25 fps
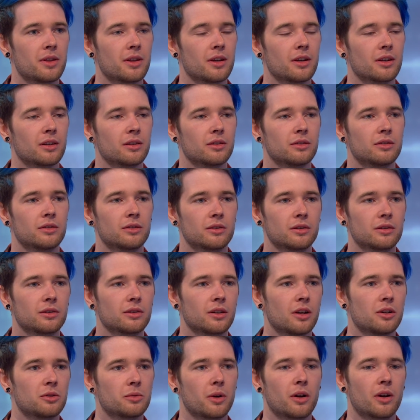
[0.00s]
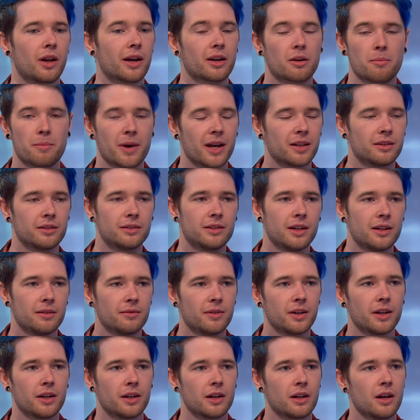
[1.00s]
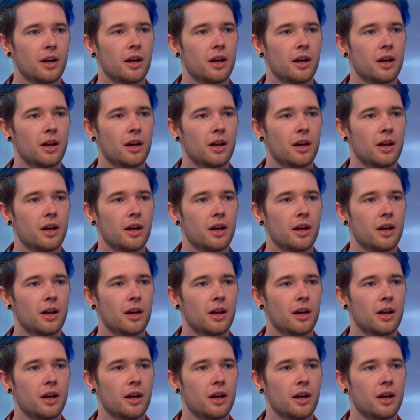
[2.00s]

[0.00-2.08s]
things as well, like compared to TV.